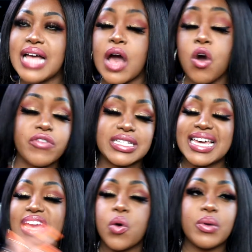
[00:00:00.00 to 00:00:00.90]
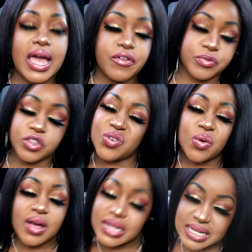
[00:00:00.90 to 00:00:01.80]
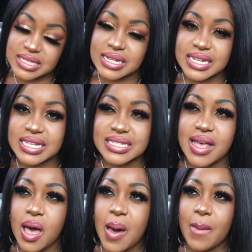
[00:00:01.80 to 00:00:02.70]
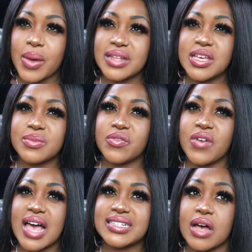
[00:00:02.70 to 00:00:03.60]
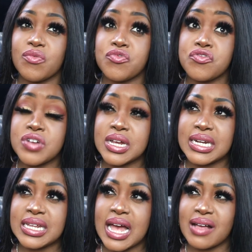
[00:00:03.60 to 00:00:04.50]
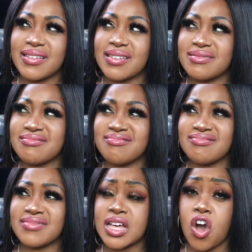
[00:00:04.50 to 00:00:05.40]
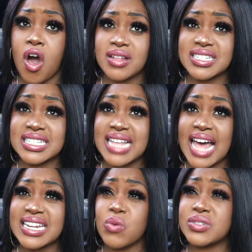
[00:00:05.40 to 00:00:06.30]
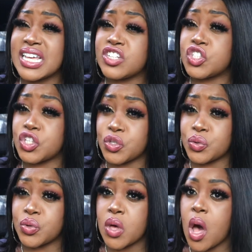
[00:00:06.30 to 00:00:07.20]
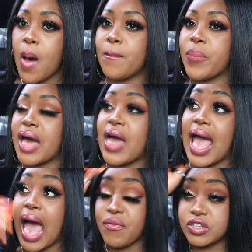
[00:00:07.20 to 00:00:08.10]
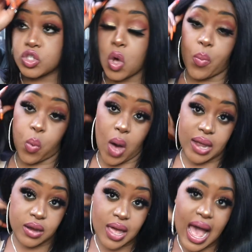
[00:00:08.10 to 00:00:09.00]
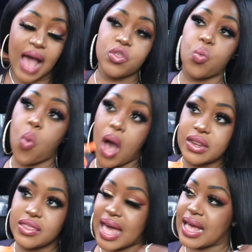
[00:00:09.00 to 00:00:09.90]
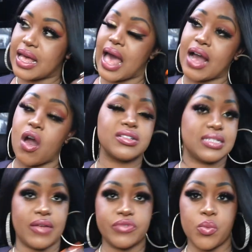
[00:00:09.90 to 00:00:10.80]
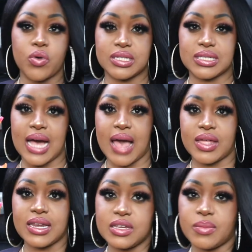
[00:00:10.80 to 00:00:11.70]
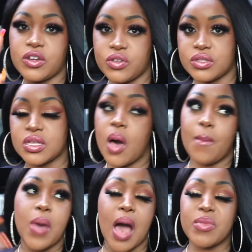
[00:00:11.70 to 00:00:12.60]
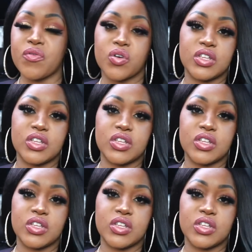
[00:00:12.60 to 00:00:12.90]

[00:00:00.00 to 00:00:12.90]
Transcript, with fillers: uh, obviously can go left you know niggas are niggas but in terms of guys that are really can't stand. I would say two, but I have a top one. And the one that I can't stand the most is the guy that leaked my nudes. But I'm never